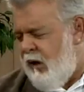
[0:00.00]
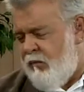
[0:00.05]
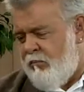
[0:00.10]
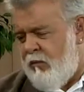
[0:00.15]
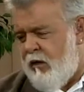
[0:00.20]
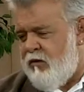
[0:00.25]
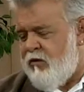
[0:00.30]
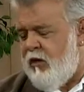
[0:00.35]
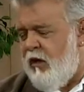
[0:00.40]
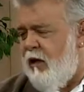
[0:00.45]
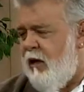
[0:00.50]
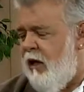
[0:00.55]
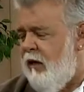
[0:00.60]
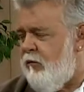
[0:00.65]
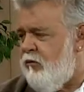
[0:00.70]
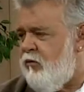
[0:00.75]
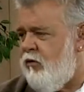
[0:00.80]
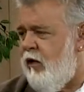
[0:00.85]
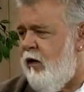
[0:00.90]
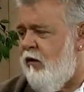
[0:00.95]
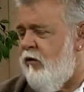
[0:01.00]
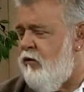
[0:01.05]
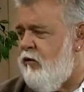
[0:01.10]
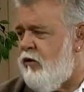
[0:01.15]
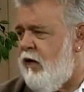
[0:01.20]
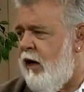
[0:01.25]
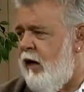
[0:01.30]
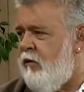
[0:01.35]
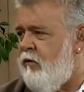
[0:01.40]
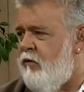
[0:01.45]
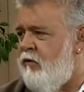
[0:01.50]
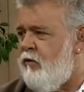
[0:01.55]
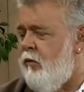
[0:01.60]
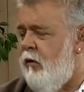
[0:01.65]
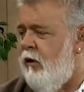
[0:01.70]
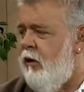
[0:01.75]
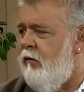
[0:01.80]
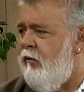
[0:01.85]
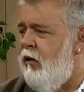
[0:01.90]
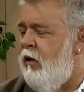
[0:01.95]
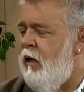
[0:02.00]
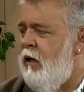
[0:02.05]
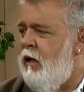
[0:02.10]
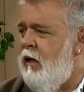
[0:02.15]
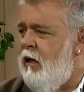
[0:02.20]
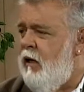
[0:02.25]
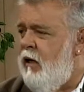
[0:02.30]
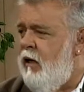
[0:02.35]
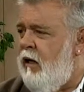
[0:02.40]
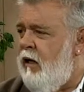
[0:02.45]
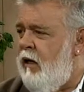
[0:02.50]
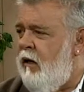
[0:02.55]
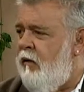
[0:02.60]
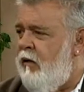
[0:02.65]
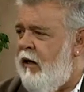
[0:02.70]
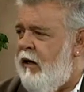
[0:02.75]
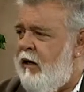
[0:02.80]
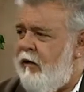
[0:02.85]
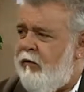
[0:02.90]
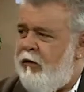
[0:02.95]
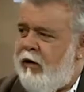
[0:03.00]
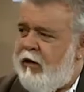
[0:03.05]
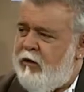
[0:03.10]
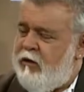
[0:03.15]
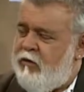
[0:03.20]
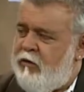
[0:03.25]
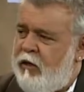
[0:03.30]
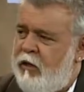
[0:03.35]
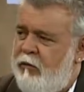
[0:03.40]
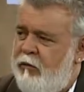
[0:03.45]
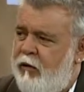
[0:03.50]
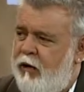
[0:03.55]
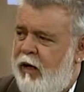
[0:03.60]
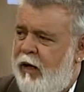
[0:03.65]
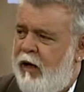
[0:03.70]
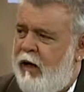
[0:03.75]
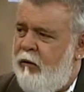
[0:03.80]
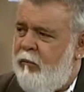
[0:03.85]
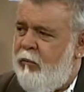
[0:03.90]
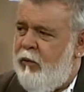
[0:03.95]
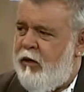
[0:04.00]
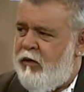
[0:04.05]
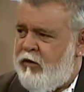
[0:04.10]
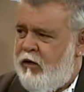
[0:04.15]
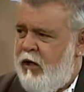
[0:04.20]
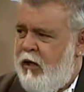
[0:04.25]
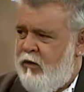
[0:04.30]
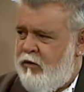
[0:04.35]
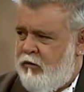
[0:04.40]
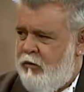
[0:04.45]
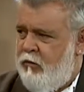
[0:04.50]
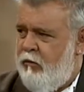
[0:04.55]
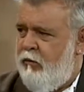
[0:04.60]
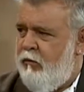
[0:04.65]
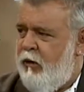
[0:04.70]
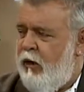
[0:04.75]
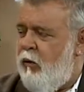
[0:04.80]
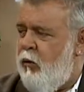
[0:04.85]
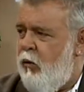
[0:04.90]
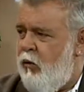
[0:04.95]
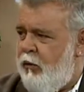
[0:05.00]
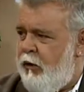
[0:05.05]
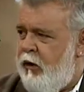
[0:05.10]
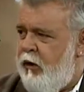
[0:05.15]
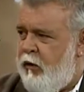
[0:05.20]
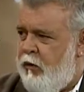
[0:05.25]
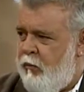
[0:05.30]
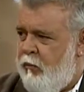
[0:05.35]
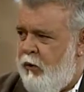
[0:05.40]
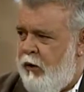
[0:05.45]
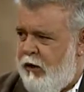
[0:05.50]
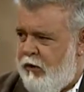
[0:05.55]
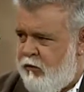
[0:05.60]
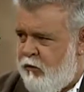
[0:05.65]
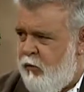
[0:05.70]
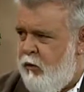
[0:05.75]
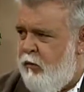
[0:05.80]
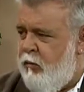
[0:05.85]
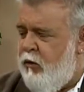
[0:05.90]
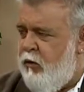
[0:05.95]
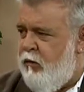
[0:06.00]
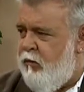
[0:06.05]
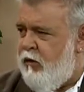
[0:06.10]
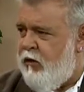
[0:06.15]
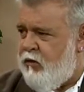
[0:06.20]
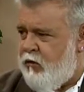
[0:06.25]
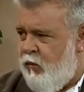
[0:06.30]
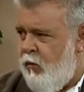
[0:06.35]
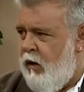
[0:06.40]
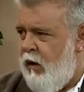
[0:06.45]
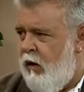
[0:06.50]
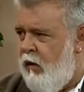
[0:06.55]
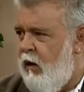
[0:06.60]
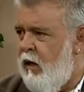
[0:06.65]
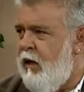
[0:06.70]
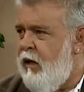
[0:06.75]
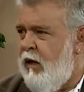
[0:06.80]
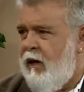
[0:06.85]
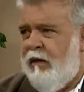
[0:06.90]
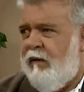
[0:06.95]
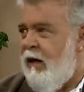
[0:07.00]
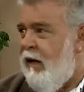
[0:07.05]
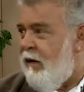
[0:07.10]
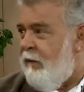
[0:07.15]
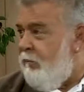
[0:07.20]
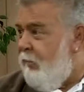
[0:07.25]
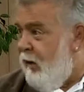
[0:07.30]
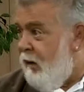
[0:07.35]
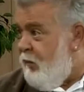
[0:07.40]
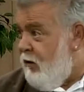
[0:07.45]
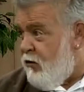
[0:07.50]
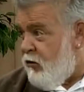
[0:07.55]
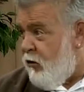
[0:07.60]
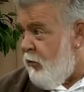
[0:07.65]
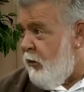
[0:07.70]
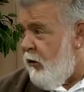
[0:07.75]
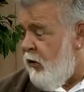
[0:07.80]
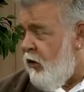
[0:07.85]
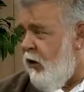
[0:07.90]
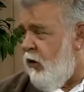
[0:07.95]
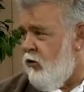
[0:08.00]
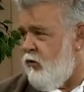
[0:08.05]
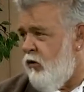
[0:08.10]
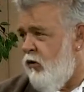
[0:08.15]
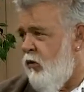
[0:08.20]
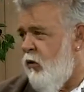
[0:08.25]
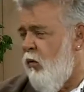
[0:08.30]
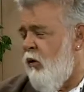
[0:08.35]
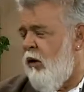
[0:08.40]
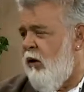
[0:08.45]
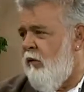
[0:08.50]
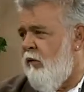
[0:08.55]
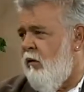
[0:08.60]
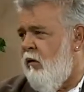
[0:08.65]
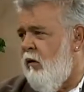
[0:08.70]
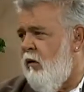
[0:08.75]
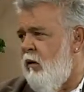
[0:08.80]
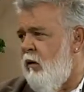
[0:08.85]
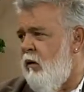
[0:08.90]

I, I say like singers, actors, whatever, uh, that if they discover they have breast cancer, they want the other breast removed as well, maybe as a precaution or whatever.